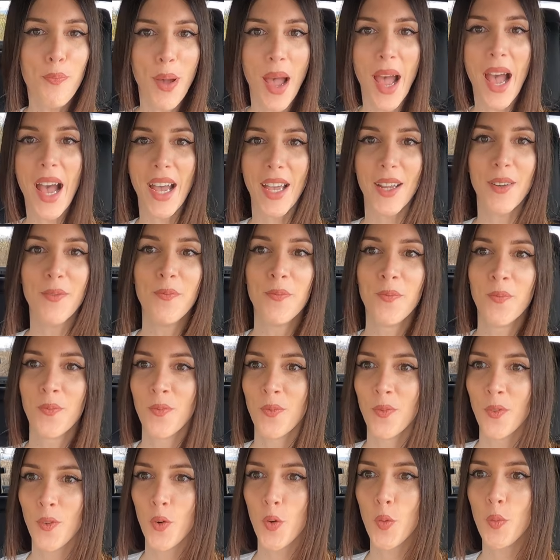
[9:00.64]
Bad
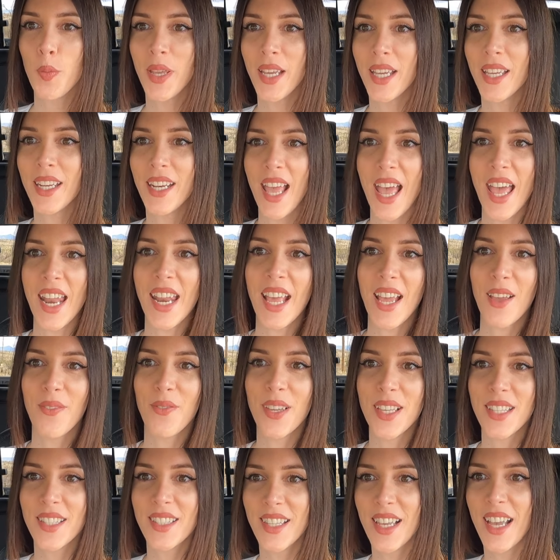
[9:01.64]
for being an
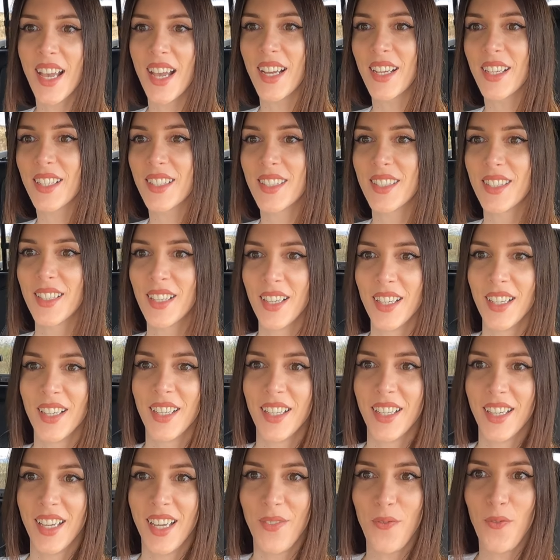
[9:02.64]

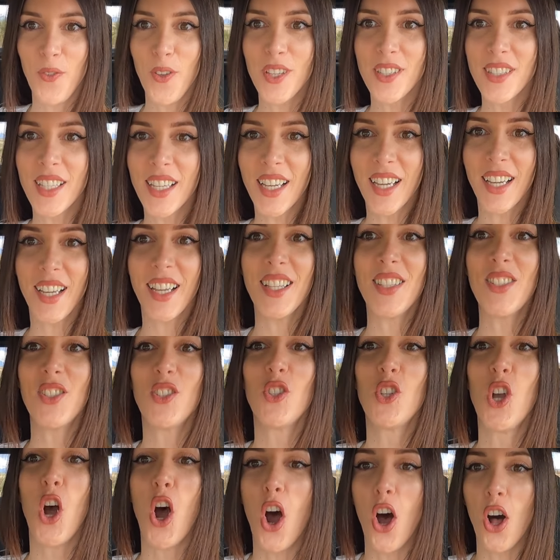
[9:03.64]
NAV6. It feels like it gets
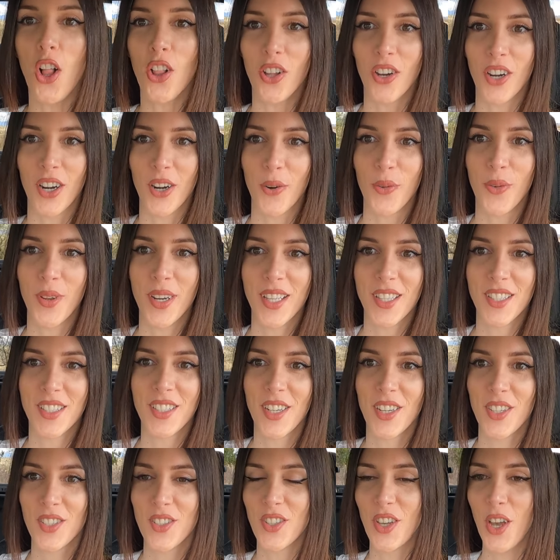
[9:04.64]
taller when it
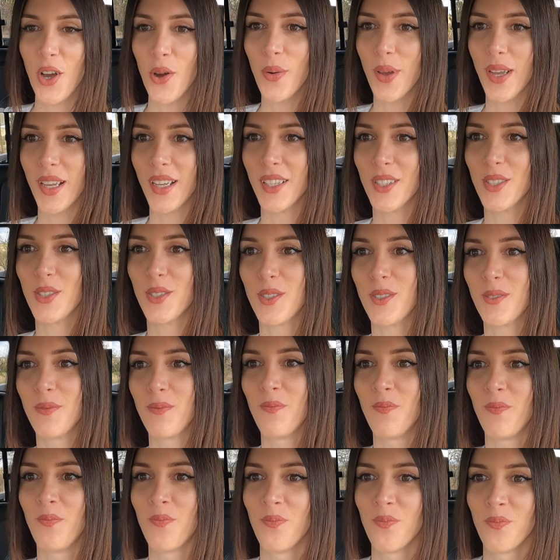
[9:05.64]
starts going. It's
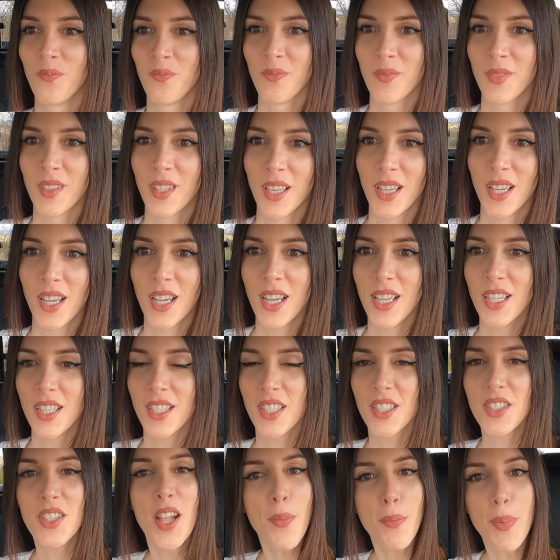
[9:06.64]

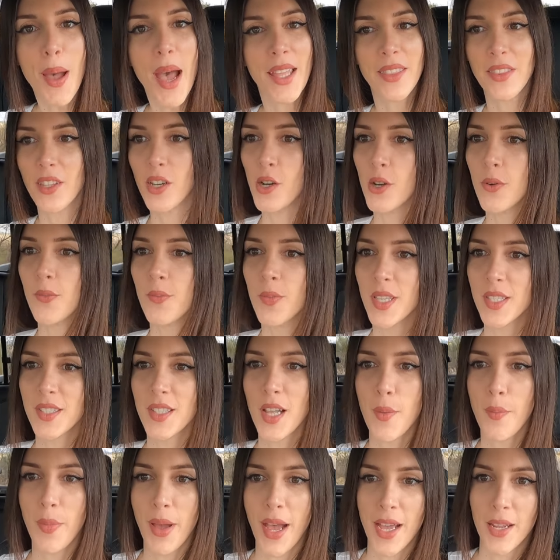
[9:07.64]
not bad though. It's
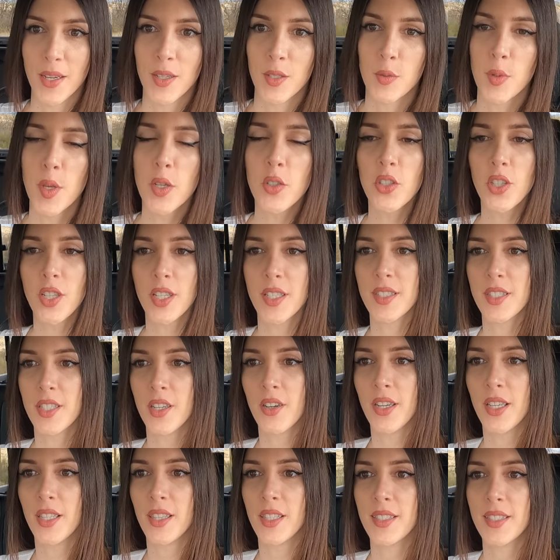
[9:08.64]
not bad, especially
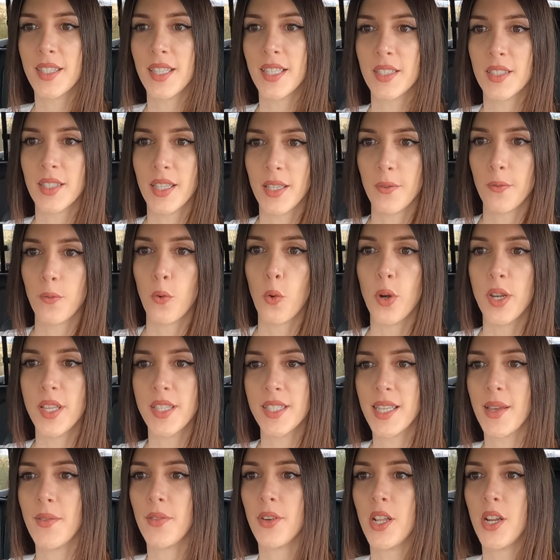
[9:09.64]
considering this thing's like
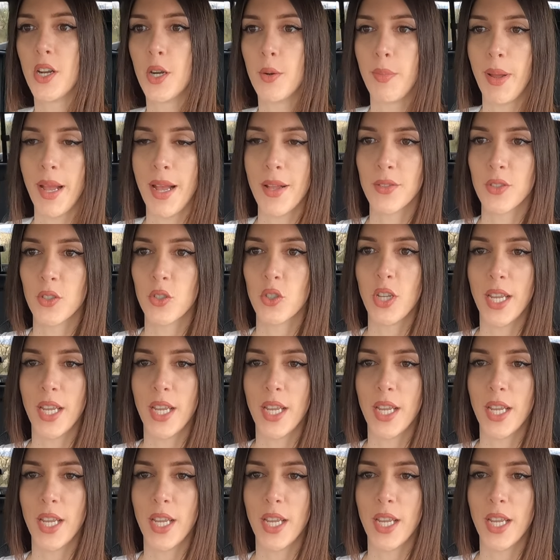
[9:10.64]
4,700 pounds of